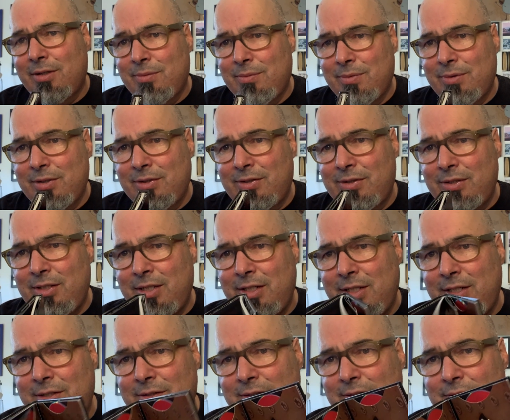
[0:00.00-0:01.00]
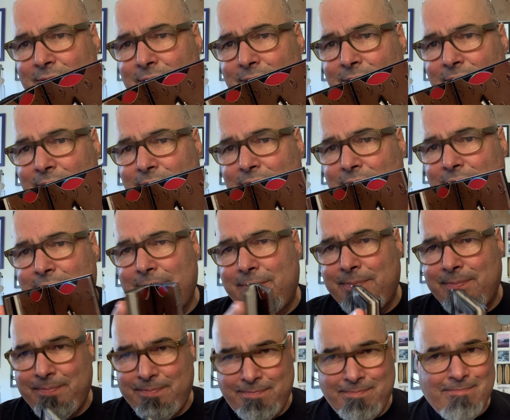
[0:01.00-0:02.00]
with the CDs in there and everything?
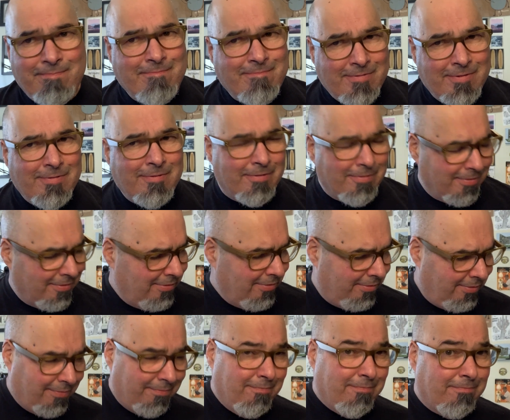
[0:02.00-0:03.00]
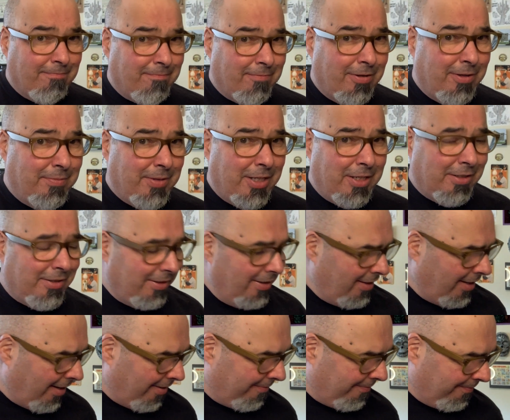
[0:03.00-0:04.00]
Let me get to
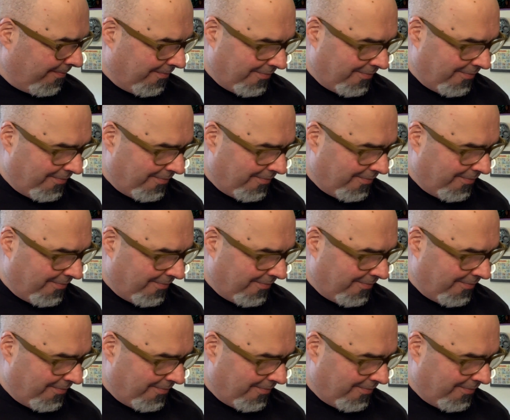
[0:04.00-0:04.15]
that.